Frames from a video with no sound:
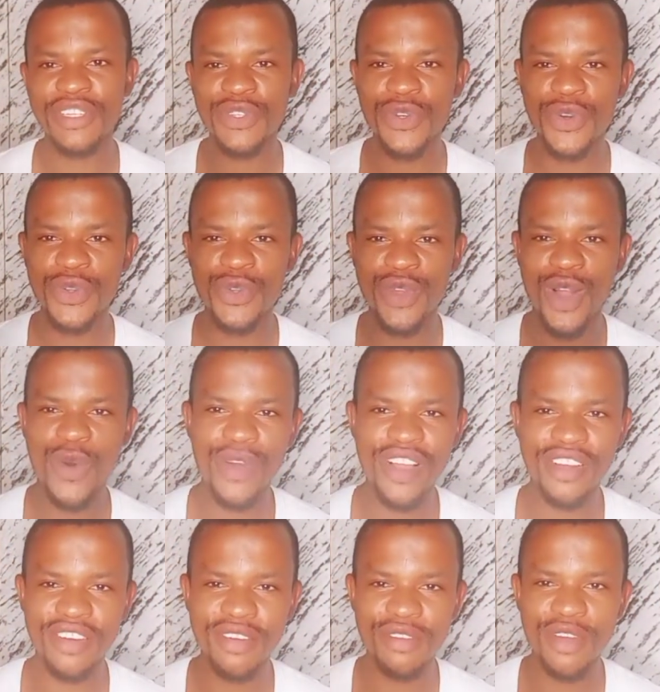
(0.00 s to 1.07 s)
So if you're
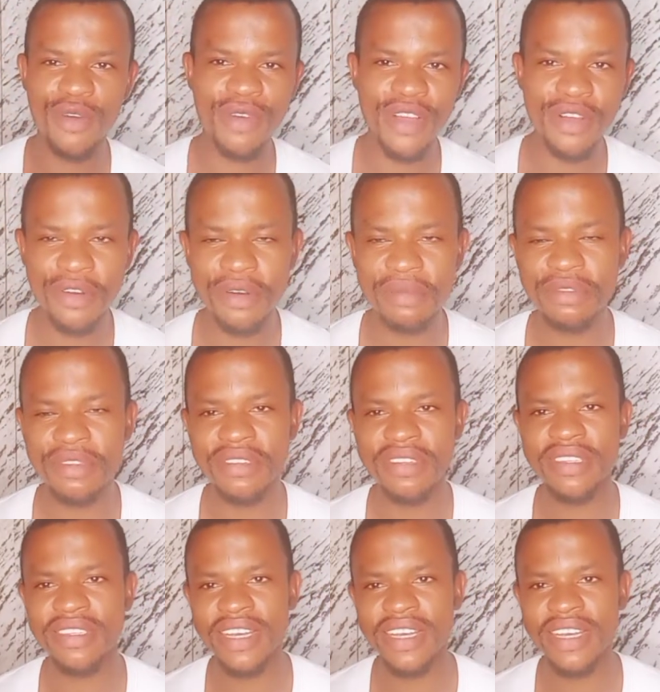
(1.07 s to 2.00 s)
welcome to this